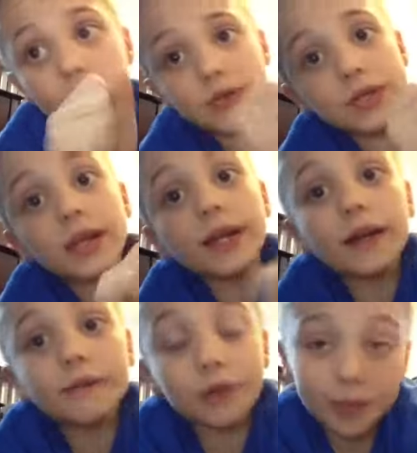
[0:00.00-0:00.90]
singing
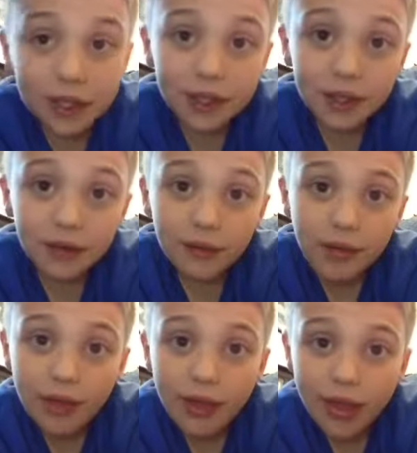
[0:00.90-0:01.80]
up for me.
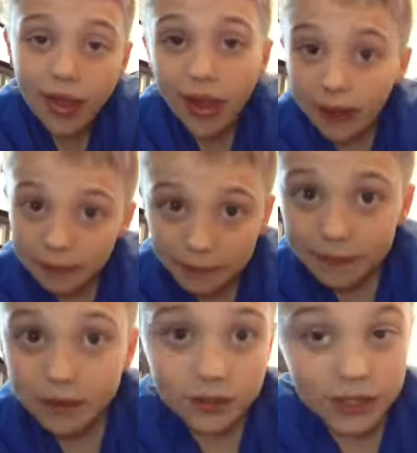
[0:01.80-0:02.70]
Um,
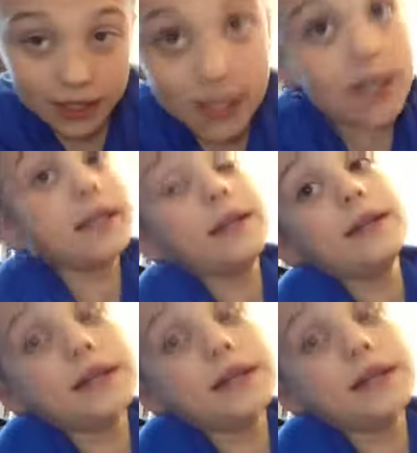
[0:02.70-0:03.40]
there's a kid